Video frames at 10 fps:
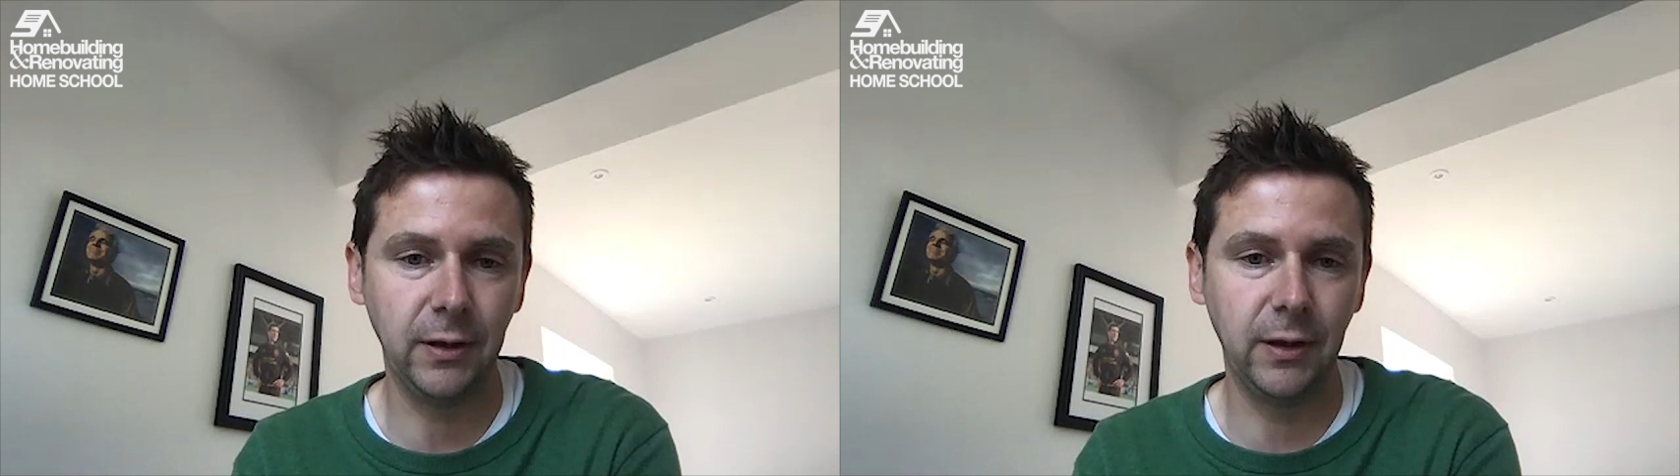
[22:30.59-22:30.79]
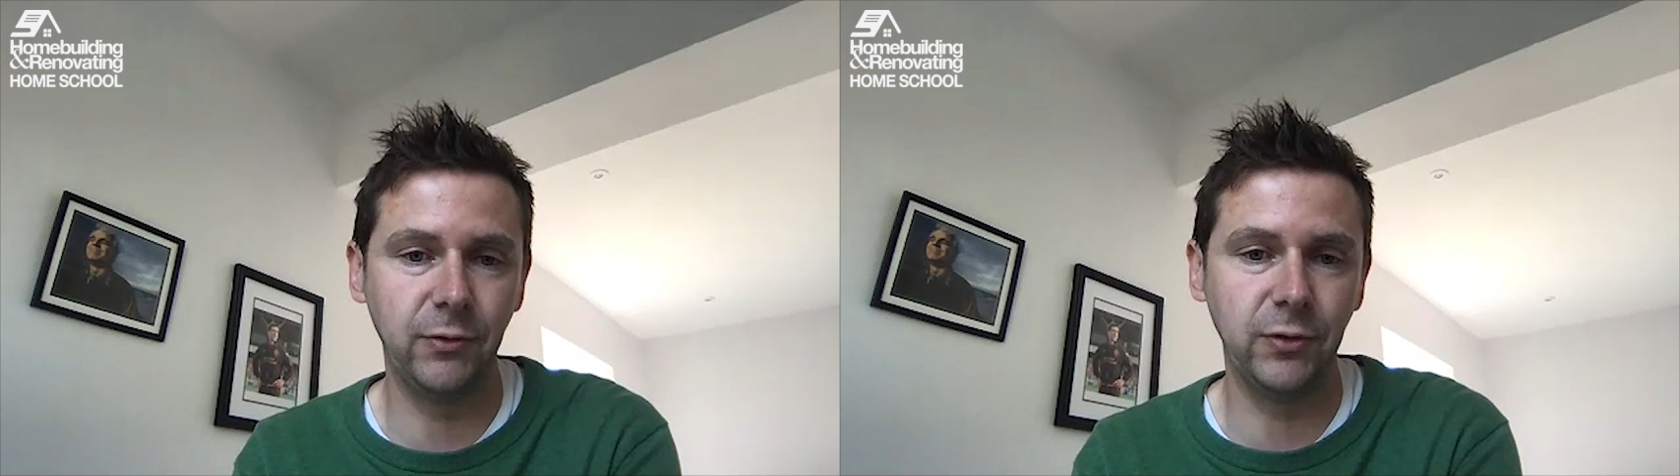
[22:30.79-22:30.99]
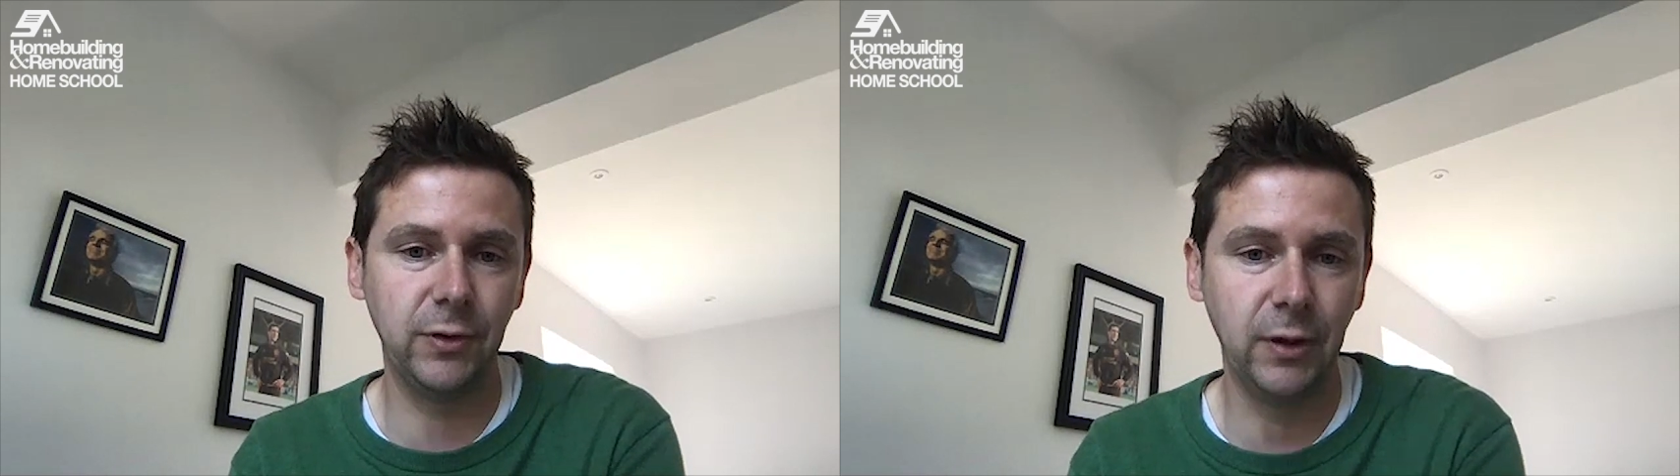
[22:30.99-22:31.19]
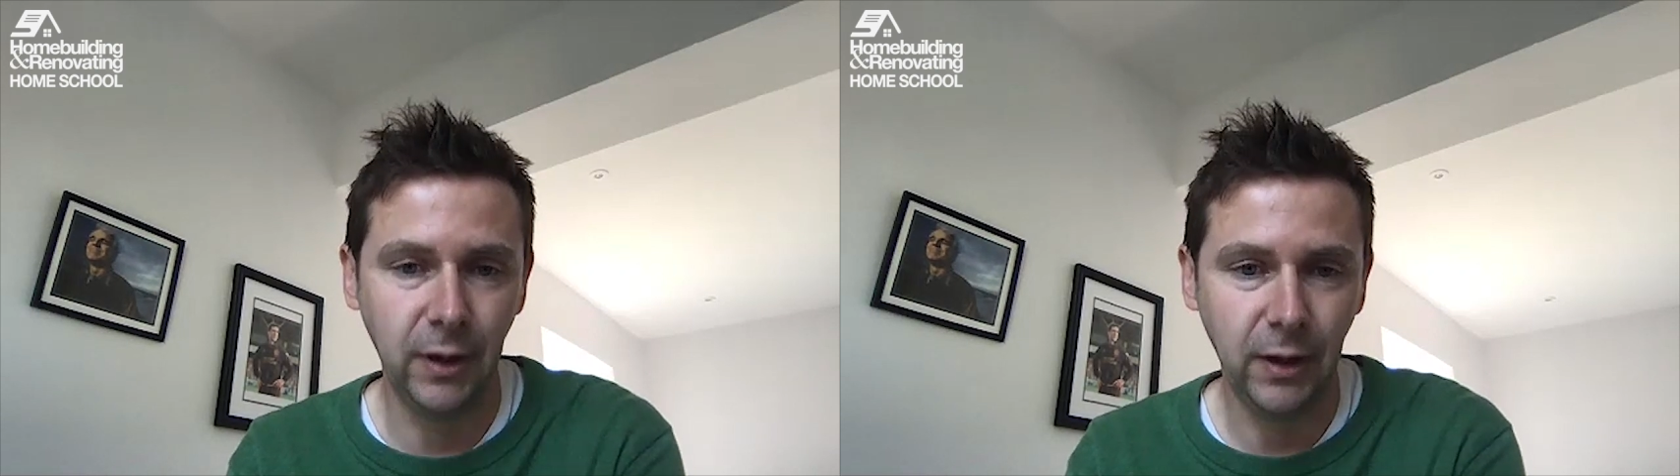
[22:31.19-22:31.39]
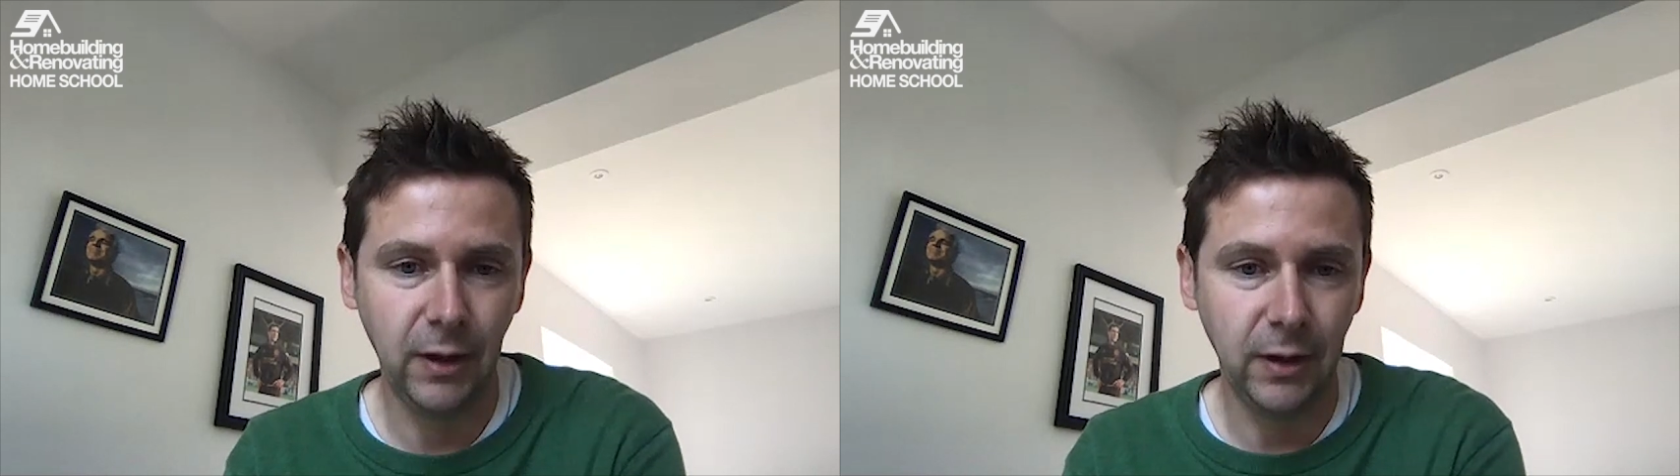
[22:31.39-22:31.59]
And I just,
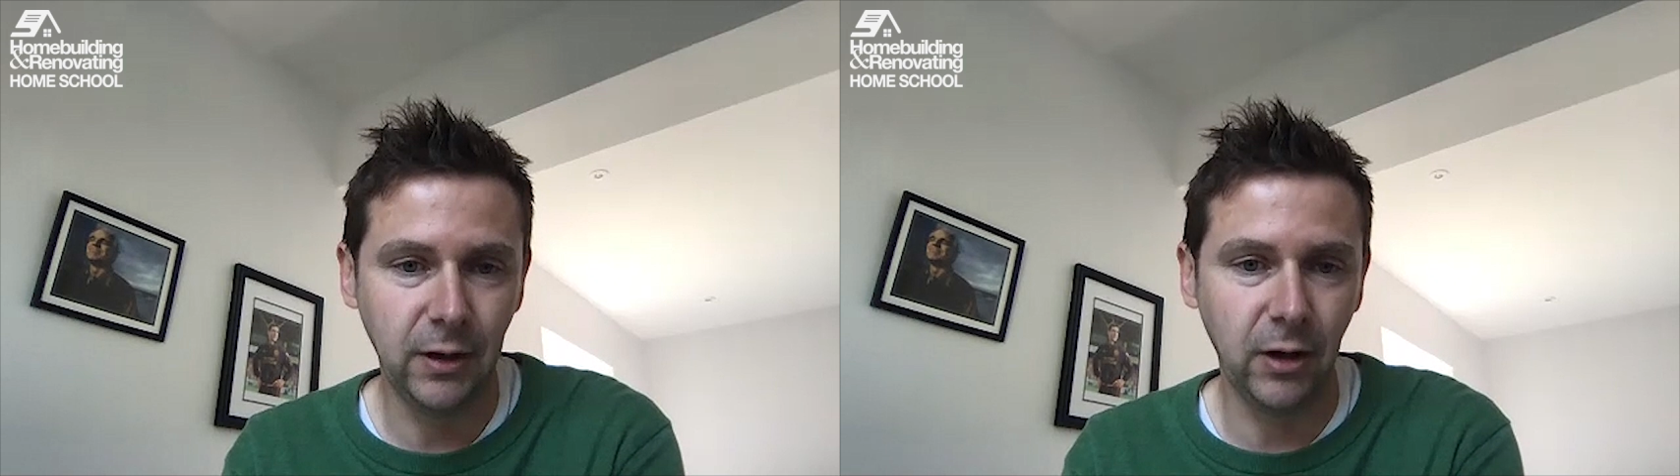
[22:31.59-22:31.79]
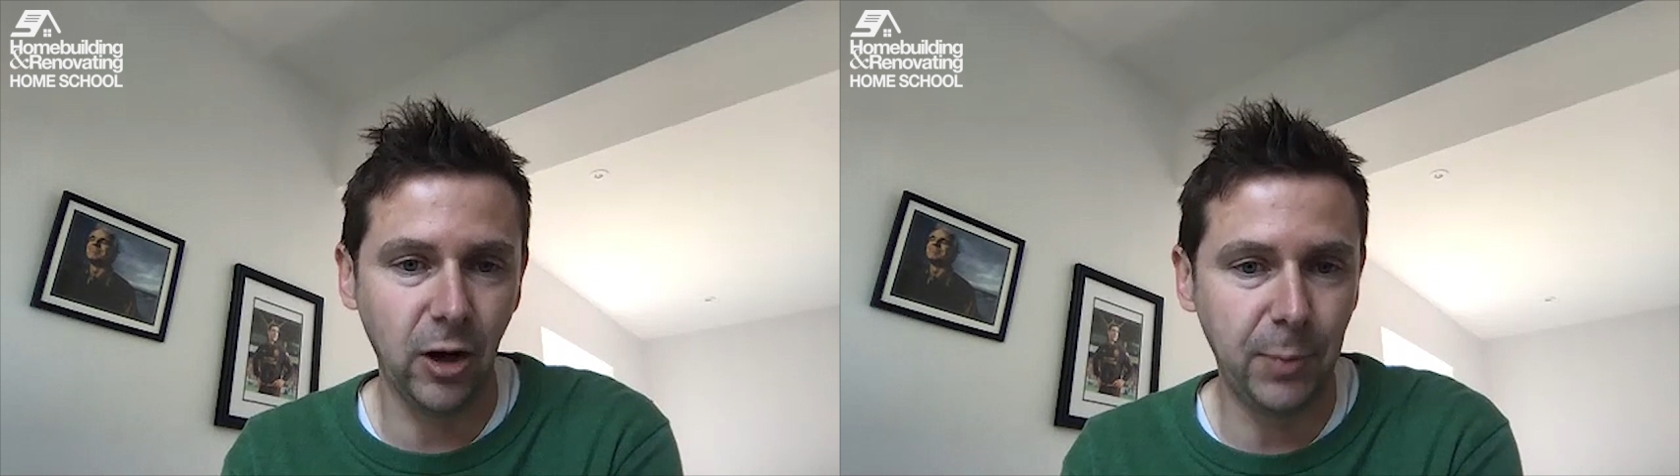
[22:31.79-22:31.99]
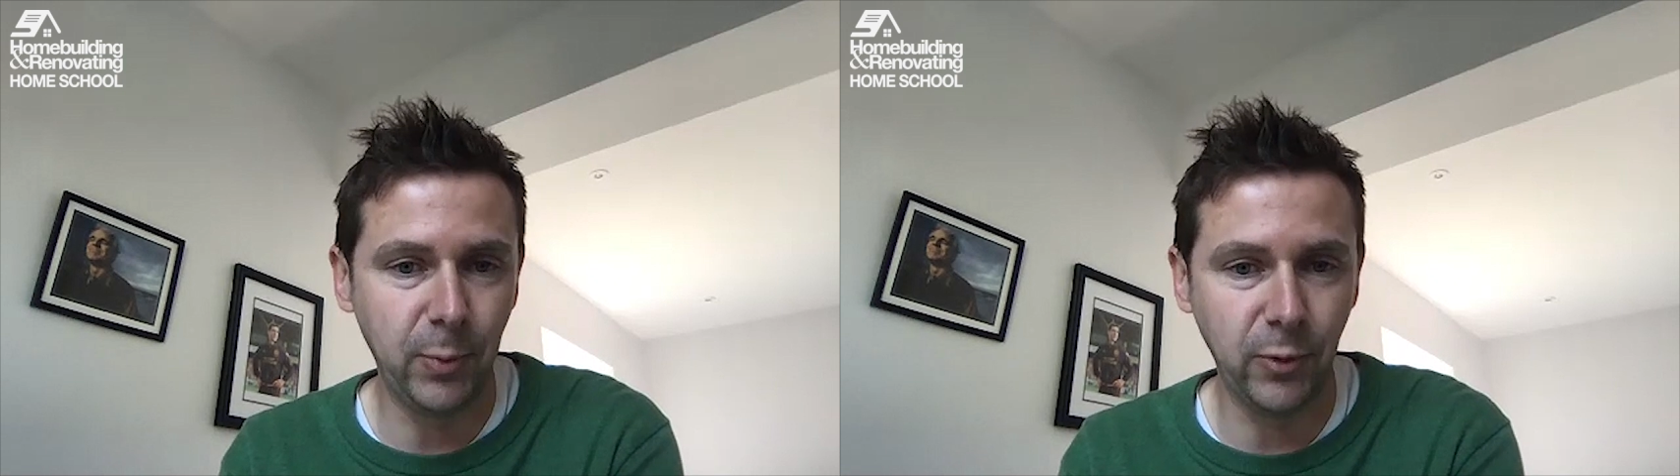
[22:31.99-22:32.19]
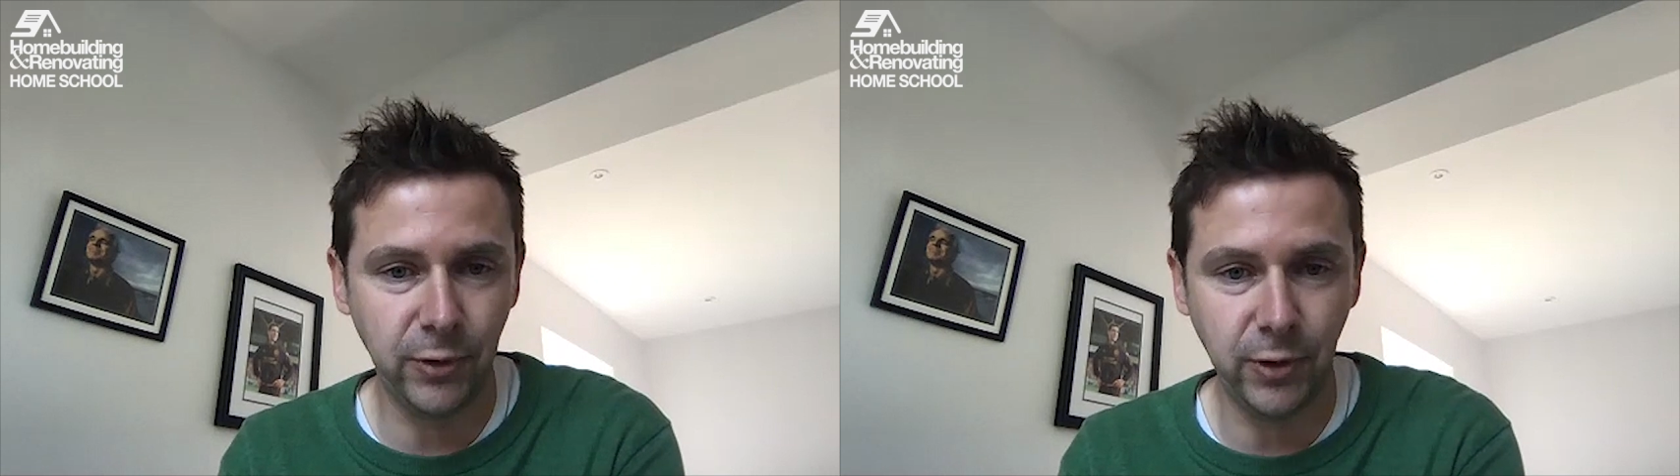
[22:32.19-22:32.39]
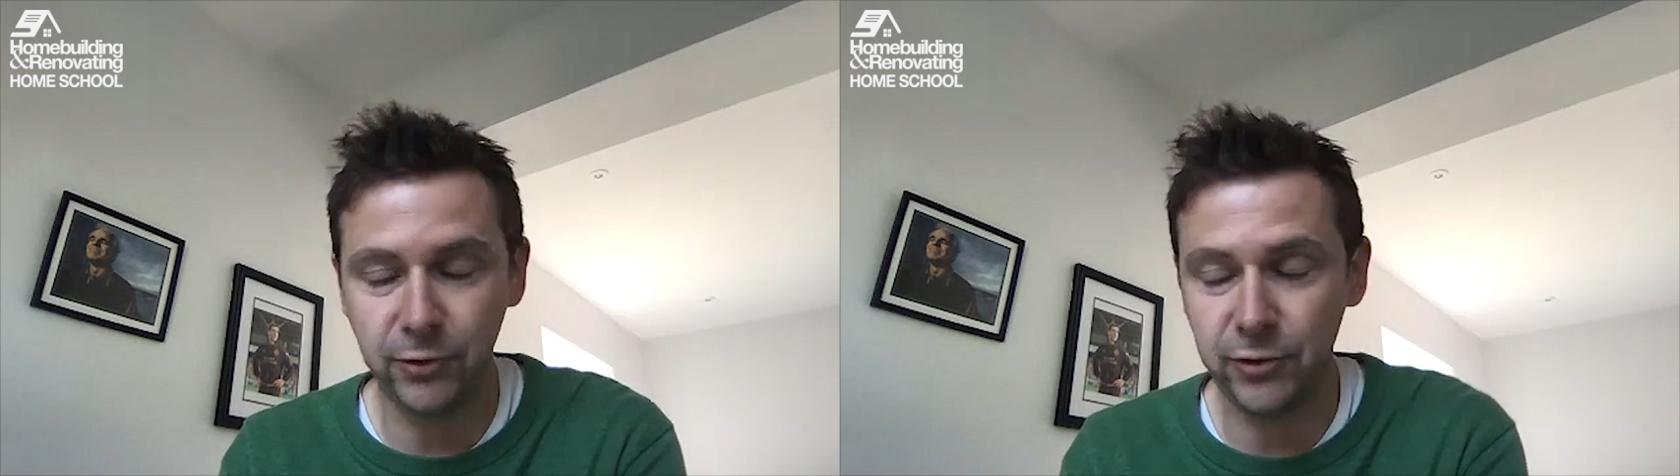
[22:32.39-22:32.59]
a lot of people
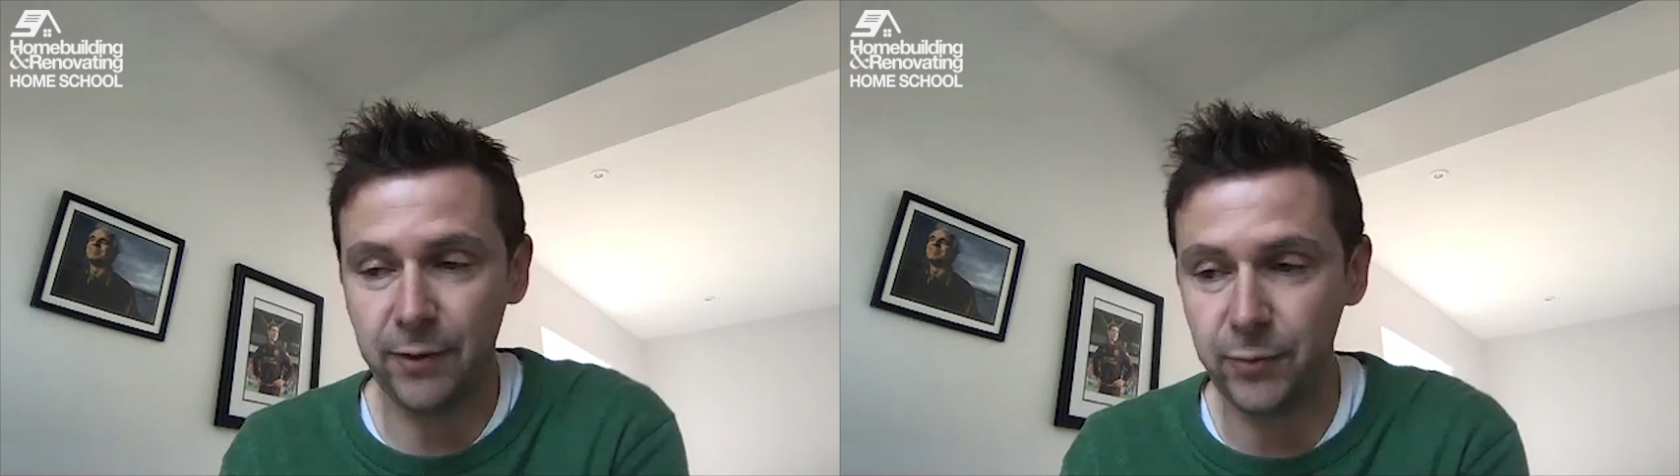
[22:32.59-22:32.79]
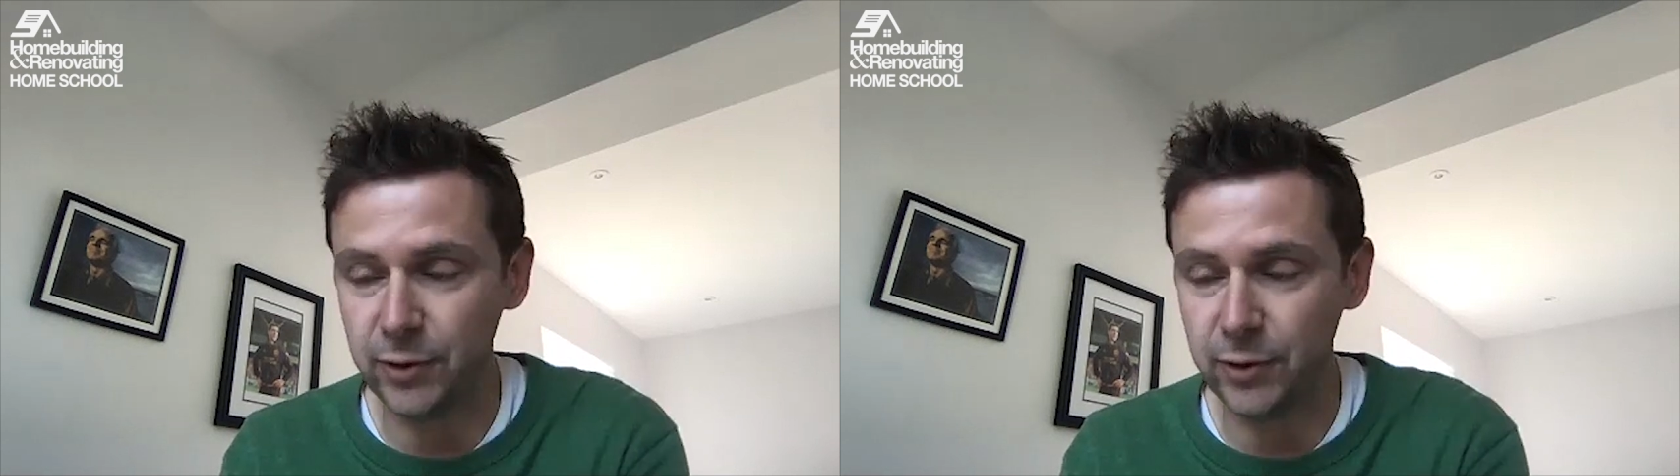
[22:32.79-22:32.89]
could kind of just have